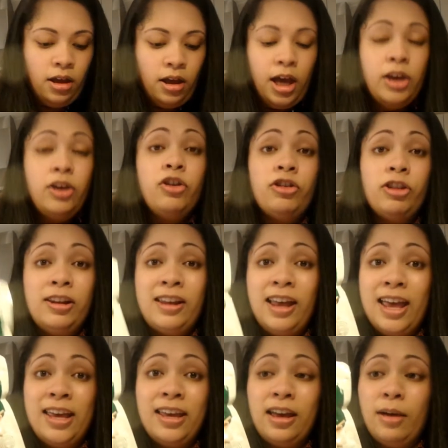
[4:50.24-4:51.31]
I usually
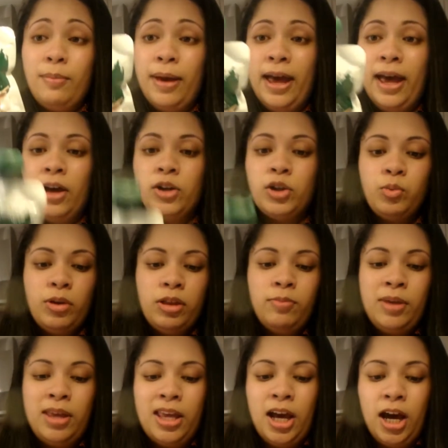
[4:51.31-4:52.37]
take a pouch with
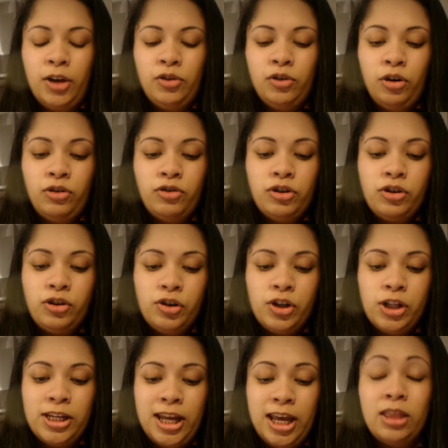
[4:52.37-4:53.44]
me. I don't
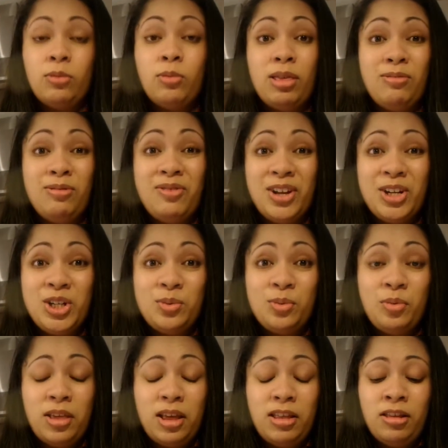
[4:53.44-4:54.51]
usually take the ones with
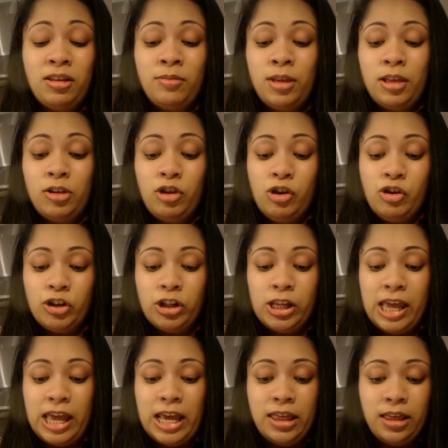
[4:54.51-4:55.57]
vegetables in them. It's
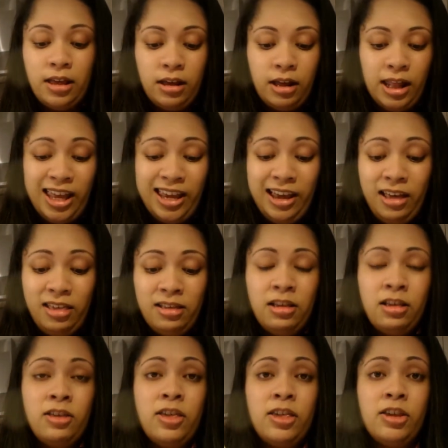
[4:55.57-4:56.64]
usually either like a custard,
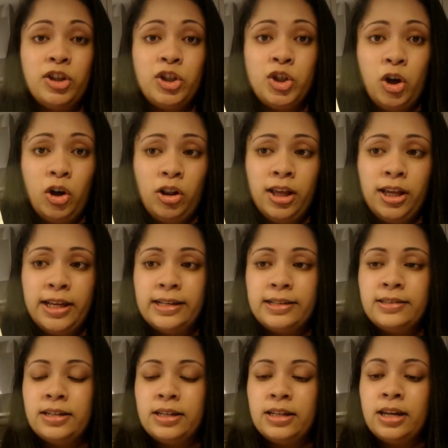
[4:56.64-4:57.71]
so this is chocolate
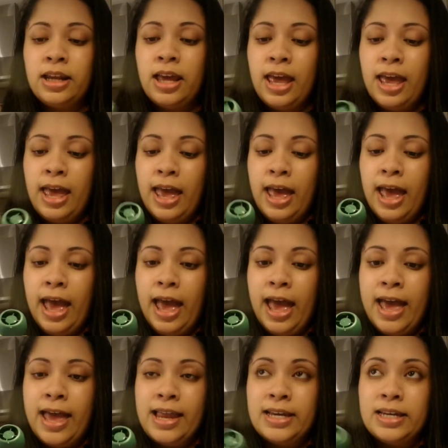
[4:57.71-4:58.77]
custard,
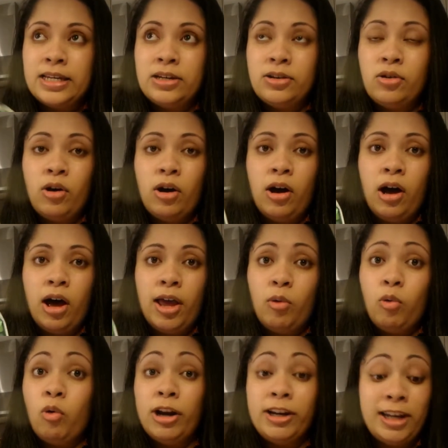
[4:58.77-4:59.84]
and
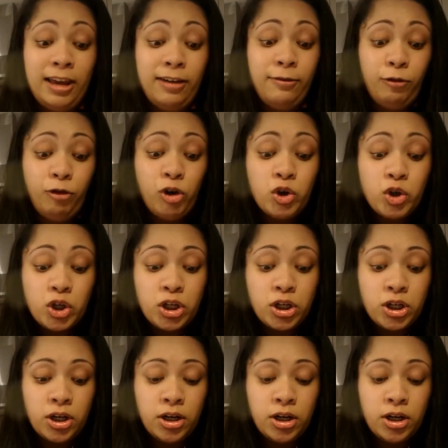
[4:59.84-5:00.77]
I take fruit.